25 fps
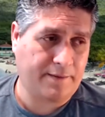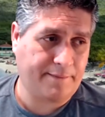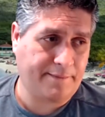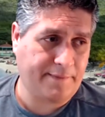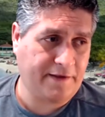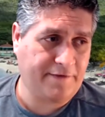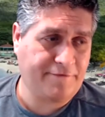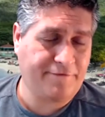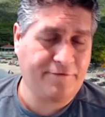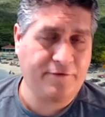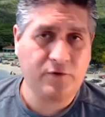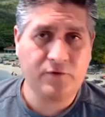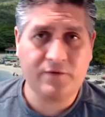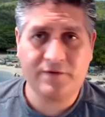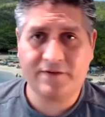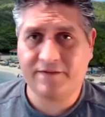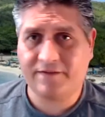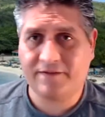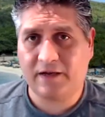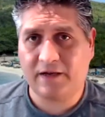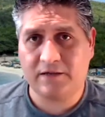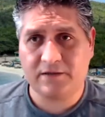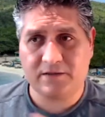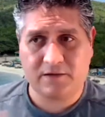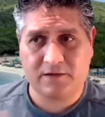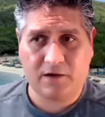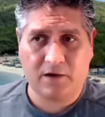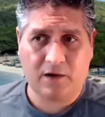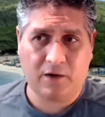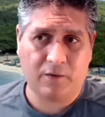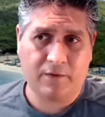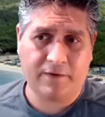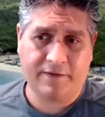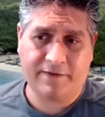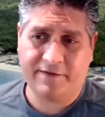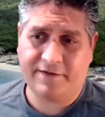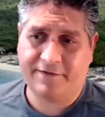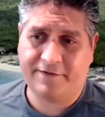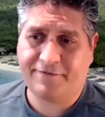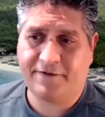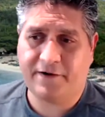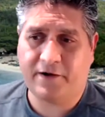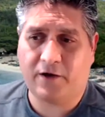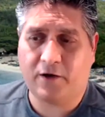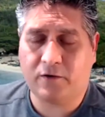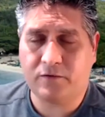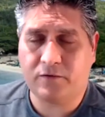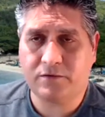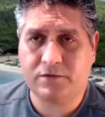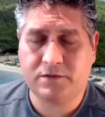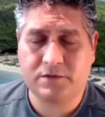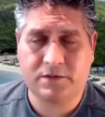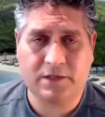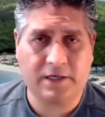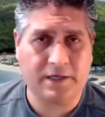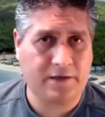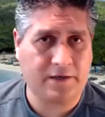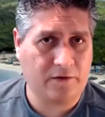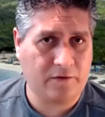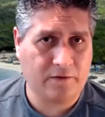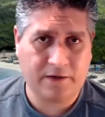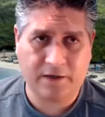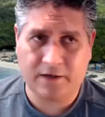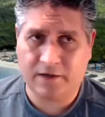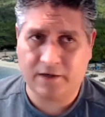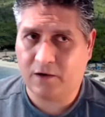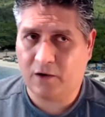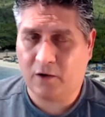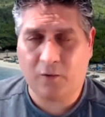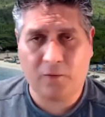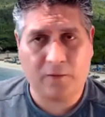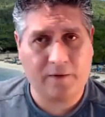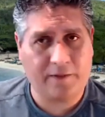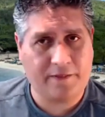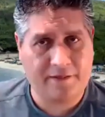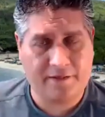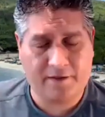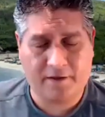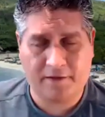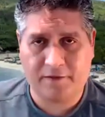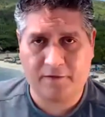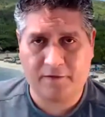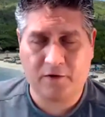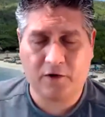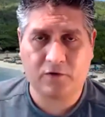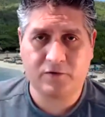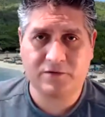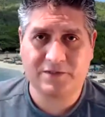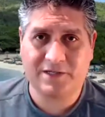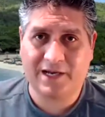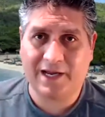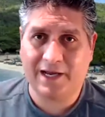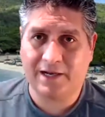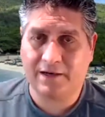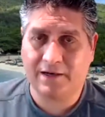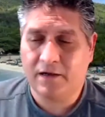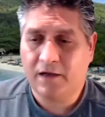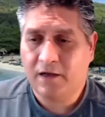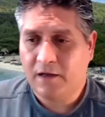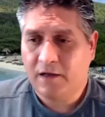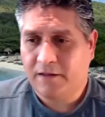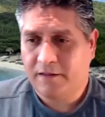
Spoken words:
if you decide to go with a different host, and you can go with other hosts, again,